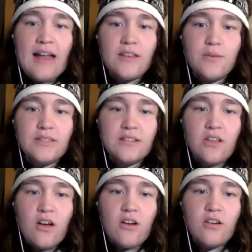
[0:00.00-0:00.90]
and it was a
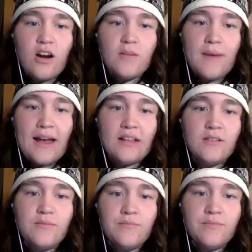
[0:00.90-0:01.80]
long, hard
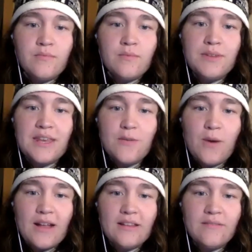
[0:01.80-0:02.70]
battle, but they
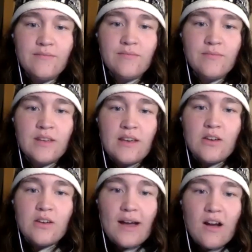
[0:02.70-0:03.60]
won.
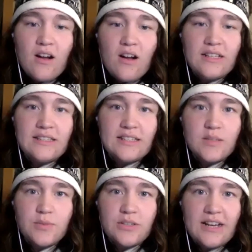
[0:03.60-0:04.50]
Gwaihanis is
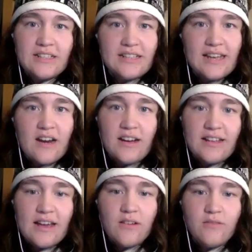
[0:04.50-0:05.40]
a protected area
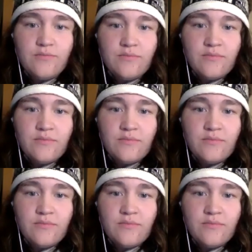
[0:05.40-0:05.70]
now.